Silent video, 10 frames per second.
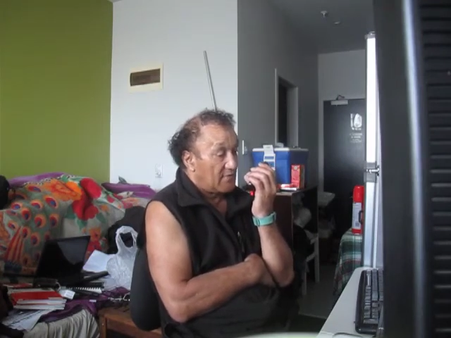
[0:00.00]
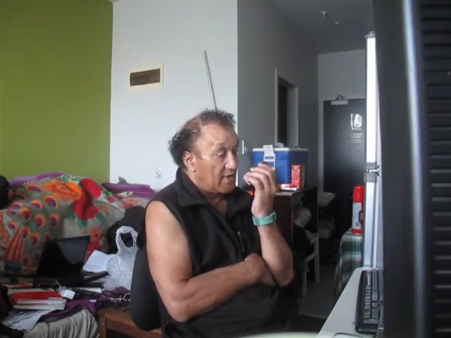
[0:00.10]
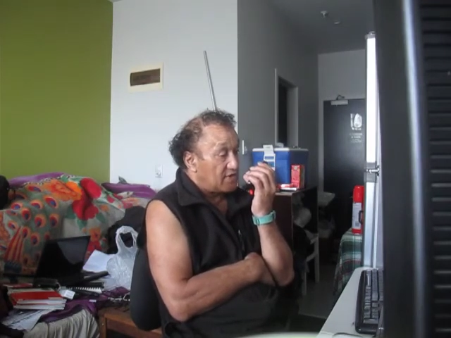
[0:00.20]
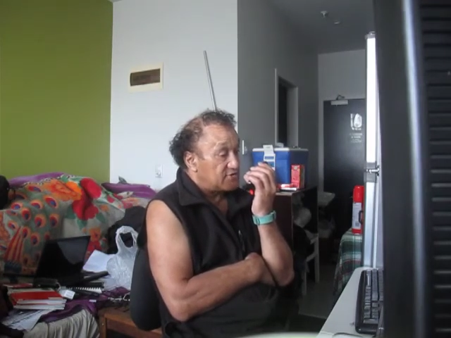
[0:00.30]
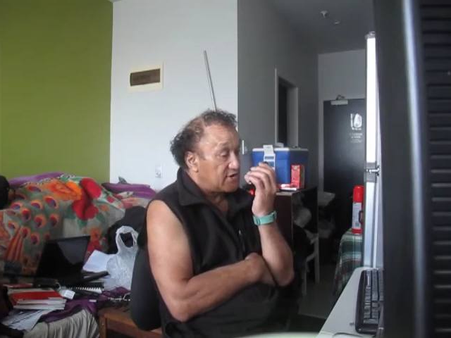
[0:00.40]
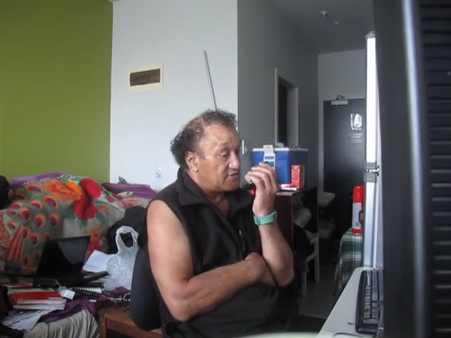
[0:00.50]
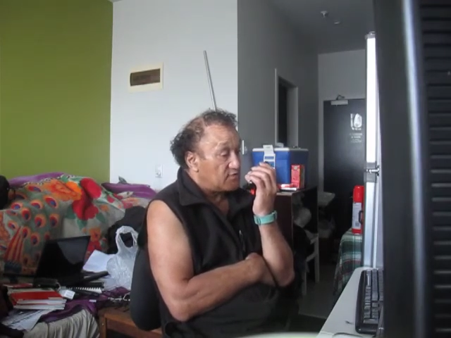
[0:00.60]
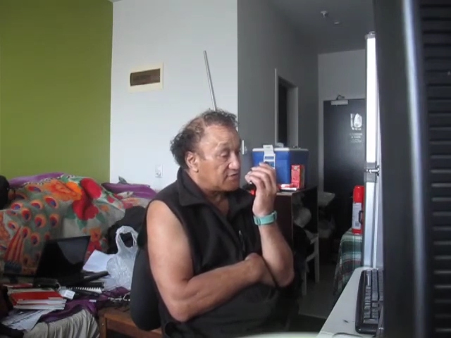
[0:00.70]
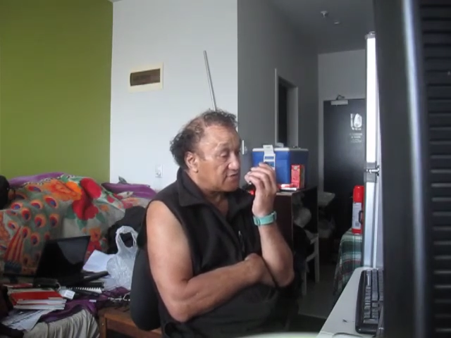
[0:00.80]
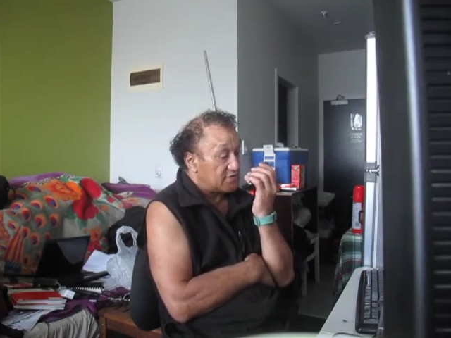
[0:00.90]
And she
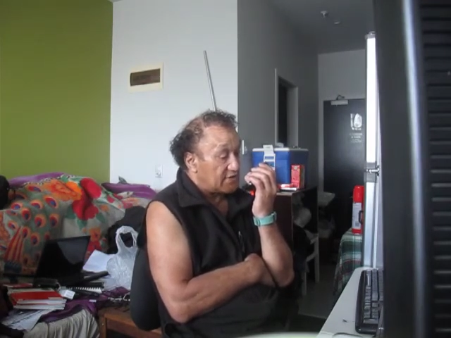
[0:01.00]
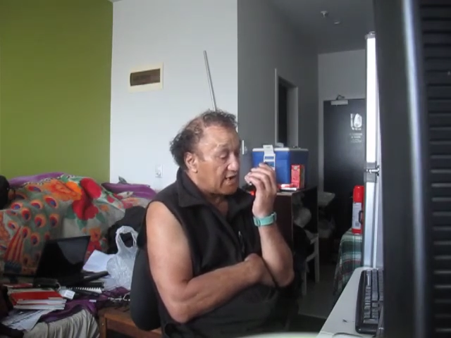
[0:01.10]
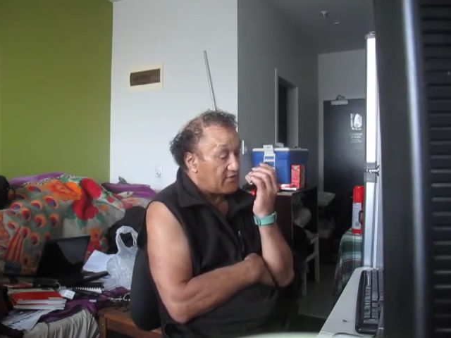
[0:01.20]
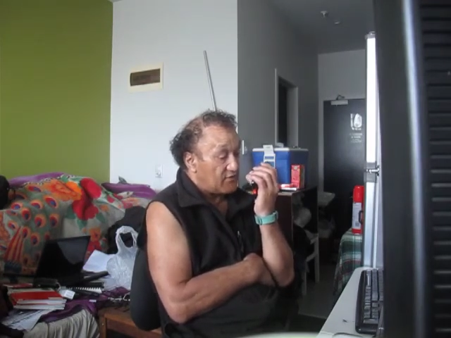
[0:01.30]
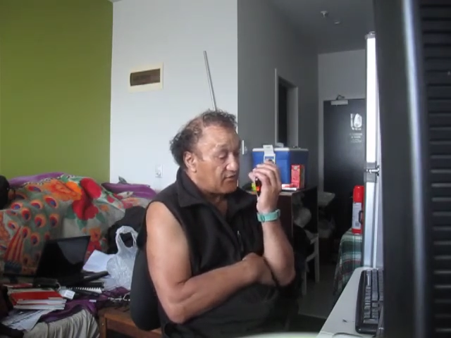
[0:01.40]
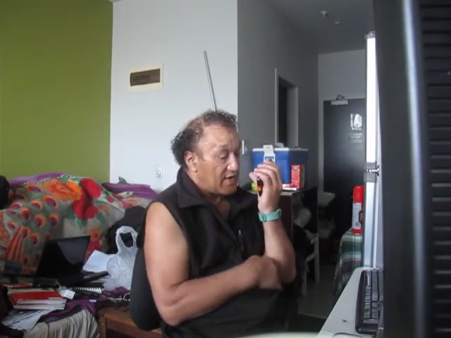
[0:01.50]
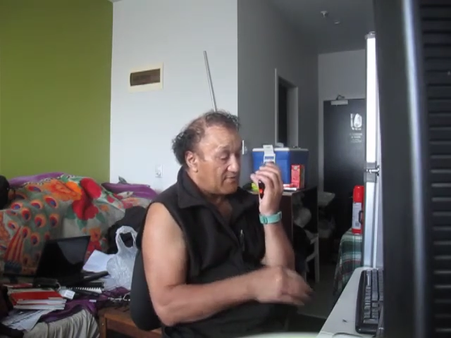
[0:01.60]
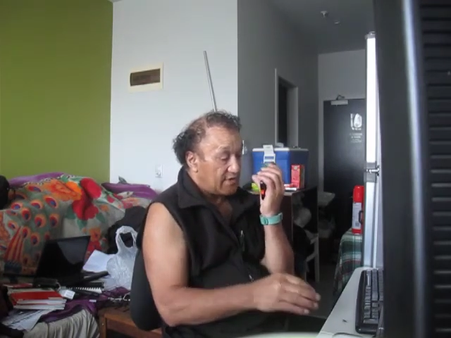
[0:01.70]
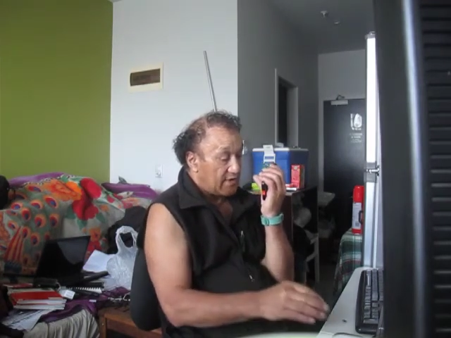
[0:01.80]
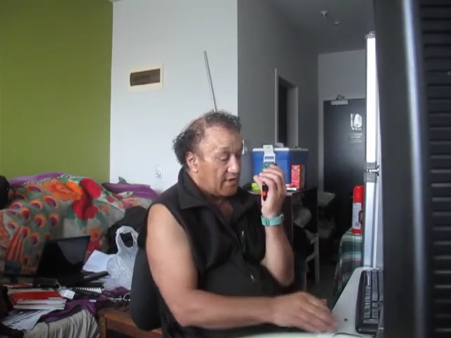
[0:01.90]
was in the Navy
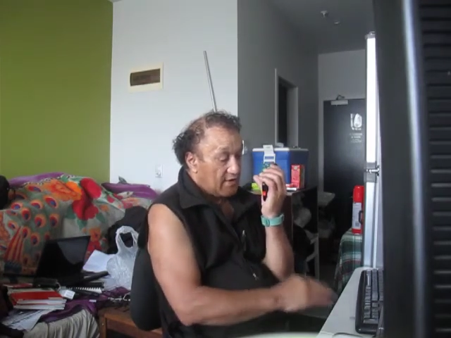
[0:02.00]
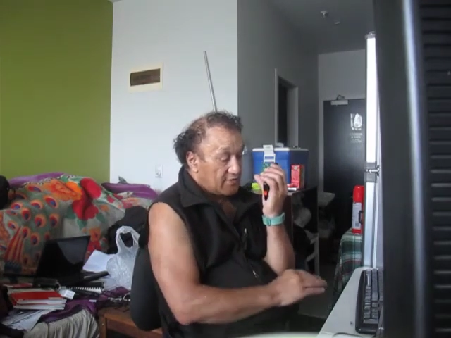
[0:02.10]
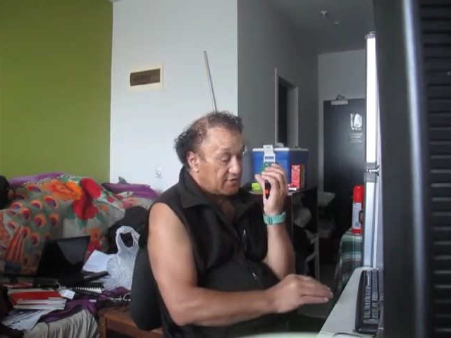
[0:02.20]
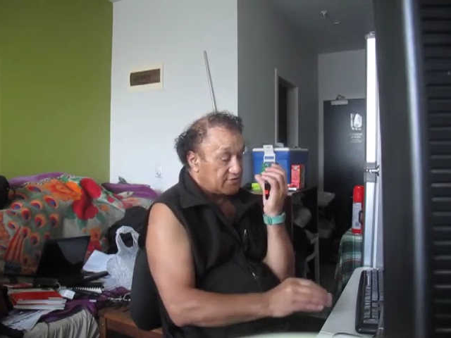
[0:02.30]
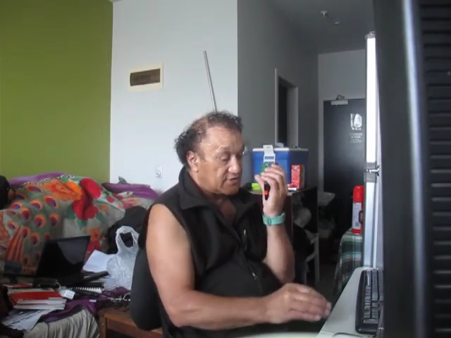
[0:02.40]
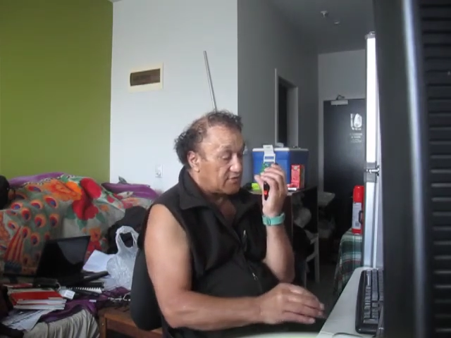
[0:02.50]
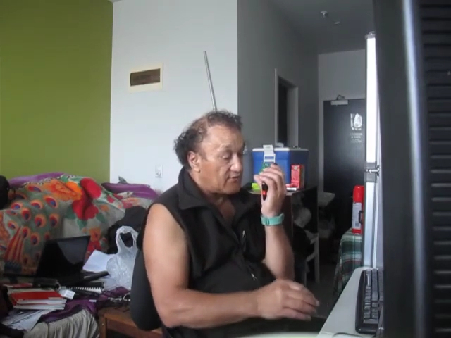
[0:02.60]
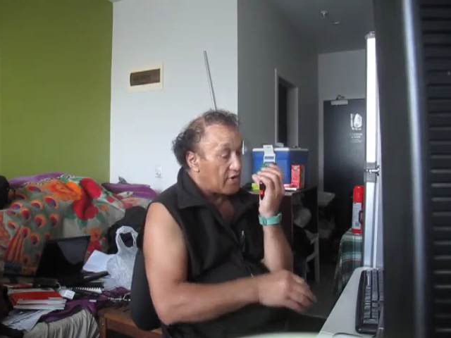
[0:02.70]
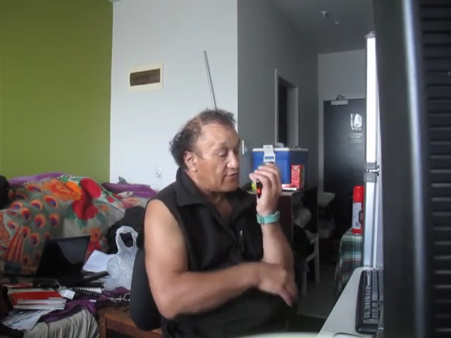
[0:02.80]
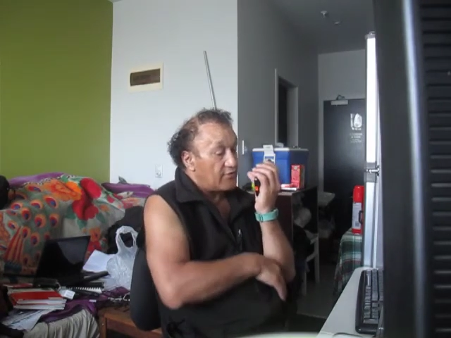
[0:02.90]
family. She's in
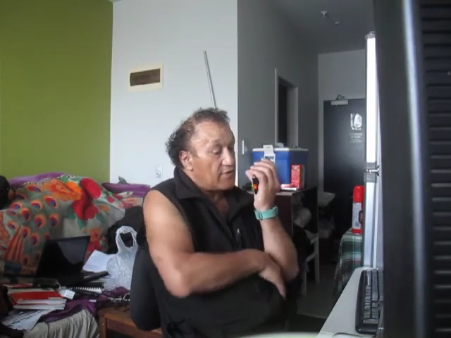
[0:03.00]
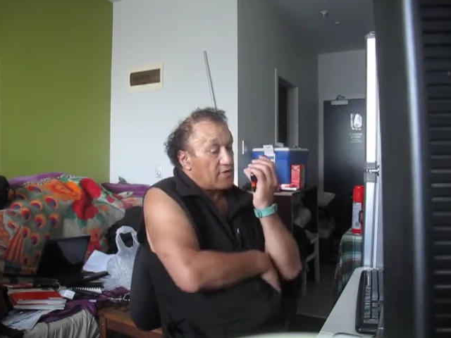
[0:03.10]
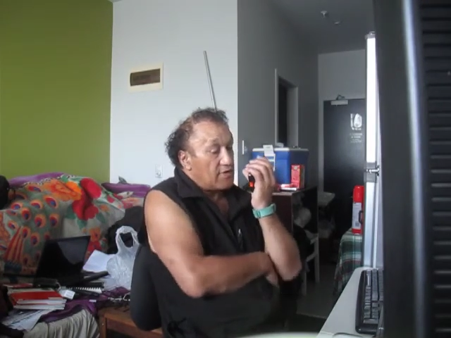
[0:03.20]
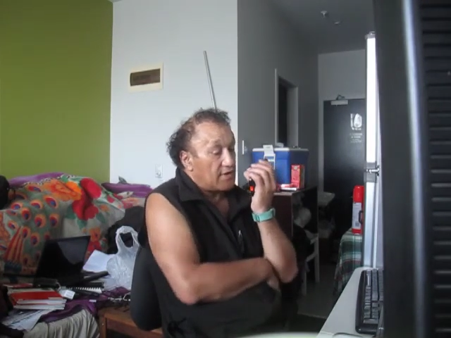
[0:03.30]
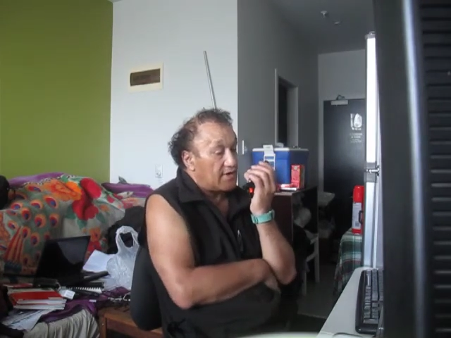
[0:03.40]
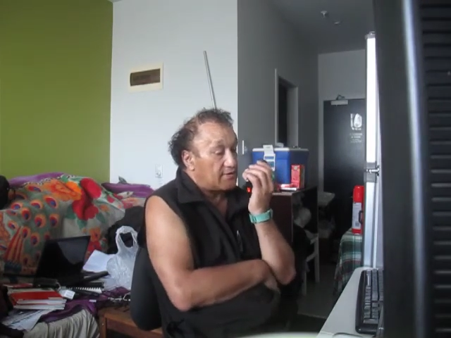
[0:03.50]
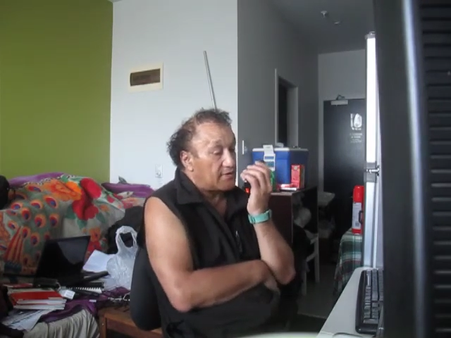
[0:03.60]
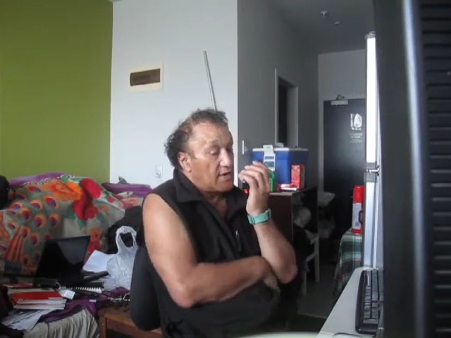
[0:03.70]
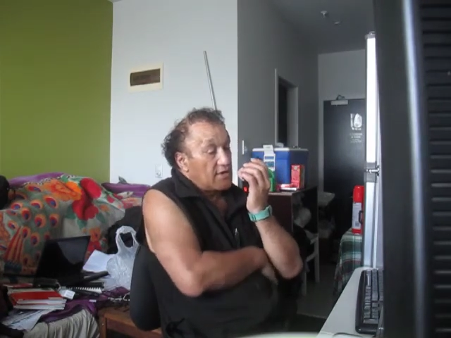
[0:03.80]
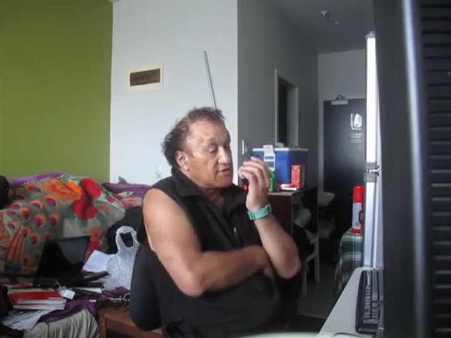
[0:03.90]
Rotorua. And
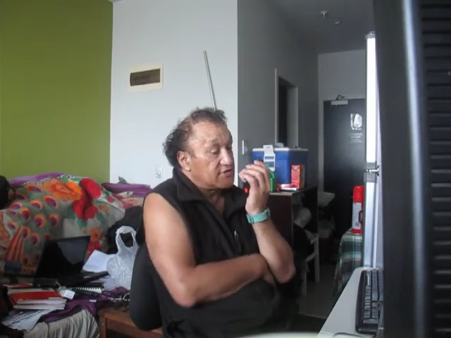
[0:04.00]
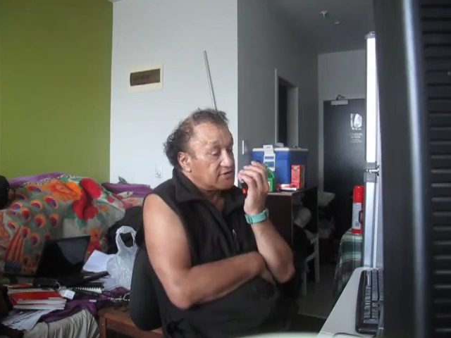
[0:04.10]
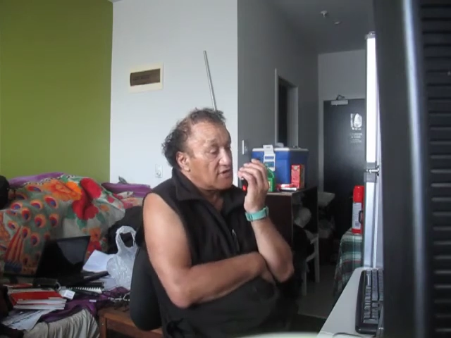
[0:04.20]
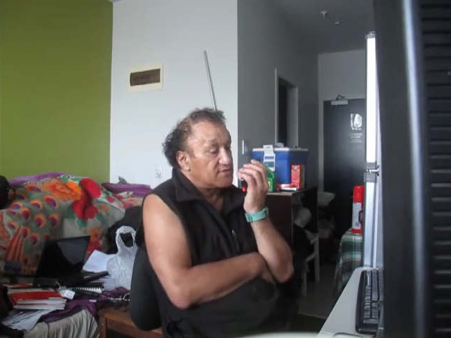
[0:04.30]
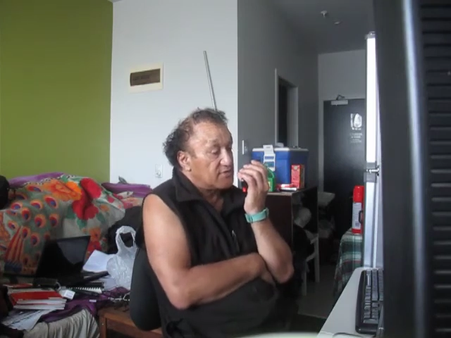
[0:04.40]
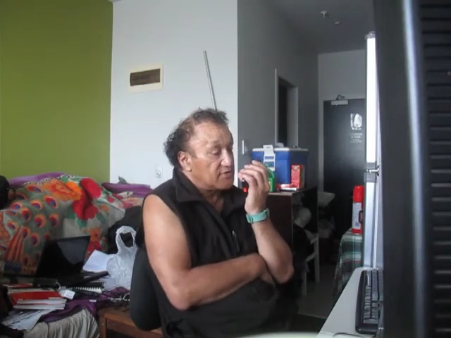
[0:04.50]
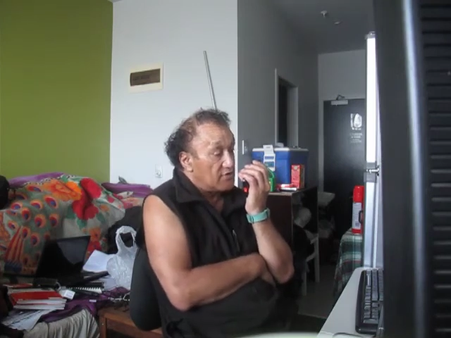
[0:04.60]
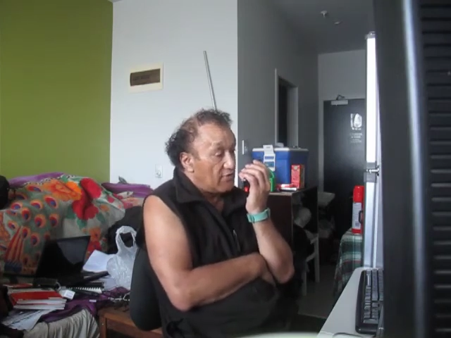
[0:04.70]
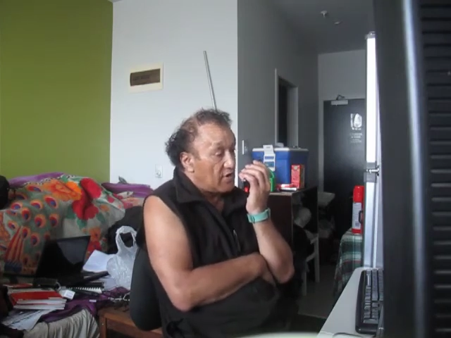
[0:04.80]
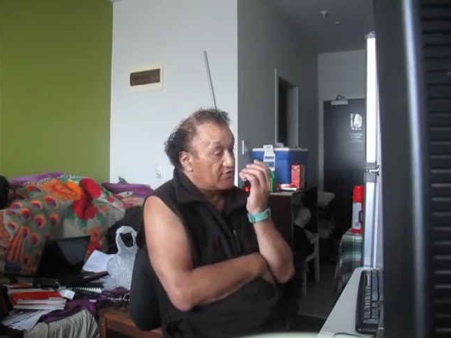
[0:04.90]
she tells me,
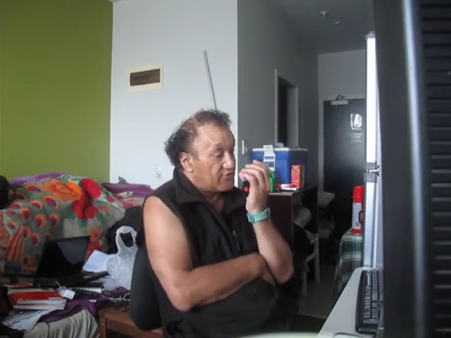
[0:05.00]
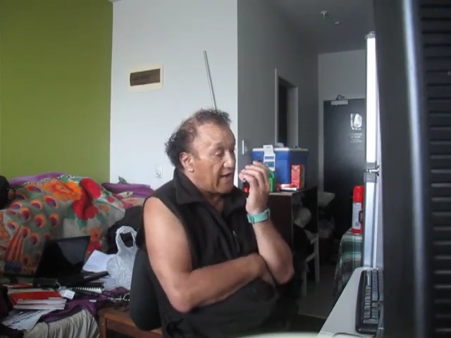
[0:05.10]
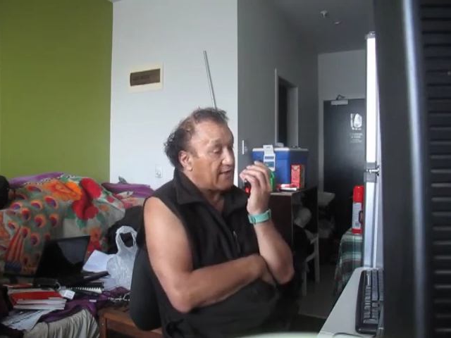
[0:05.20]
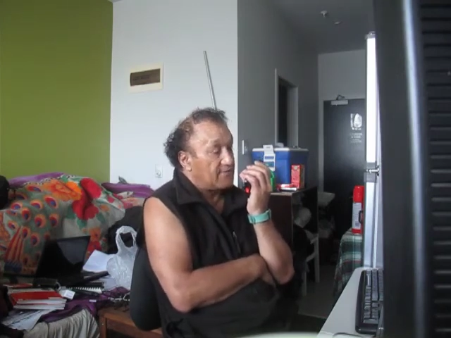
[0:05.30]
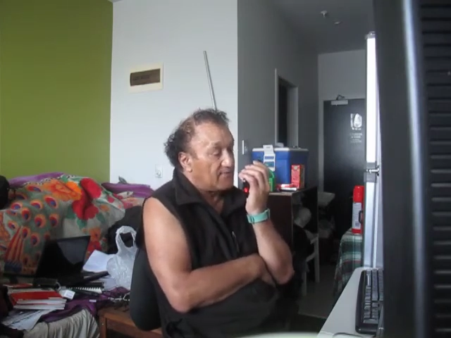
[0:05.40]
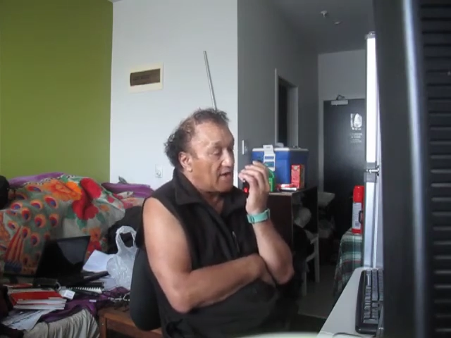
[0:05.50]
you're on track.